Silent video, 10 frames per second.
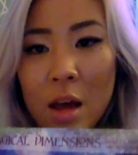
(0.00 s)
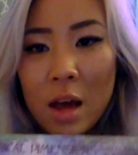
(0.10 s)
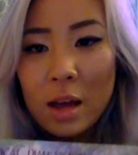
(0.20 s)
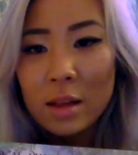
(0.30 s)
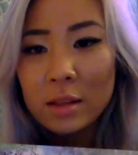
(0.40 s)

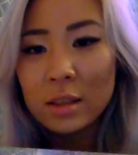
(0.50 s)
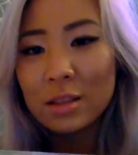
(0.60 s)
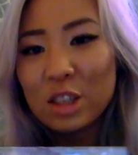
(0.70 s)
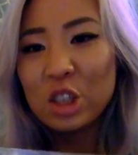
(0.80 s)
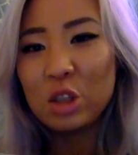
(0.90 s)
And this is
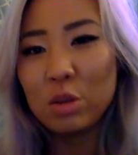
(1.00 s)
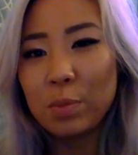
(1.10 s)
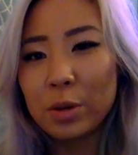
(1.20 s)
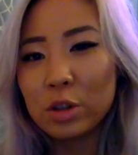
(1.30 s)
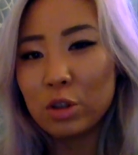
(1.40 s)
a
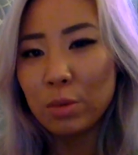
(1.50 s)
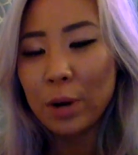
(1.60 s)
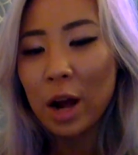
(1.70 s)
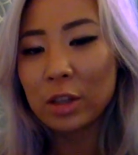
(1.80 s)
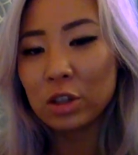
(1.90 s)
super,
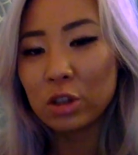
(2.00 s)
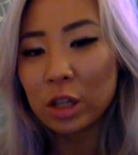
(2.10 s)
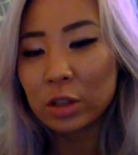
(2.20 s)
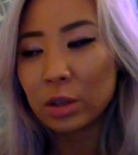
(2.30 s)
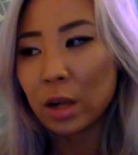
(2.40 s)
super
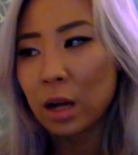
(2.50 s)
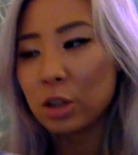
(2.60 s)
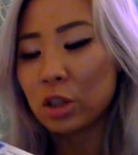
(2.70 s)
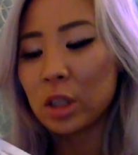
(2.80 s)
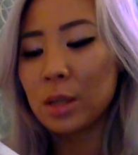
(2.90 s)
extraterrestrial
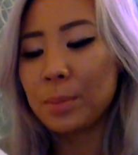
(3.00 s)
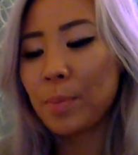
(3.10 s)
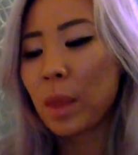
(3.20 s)
energy.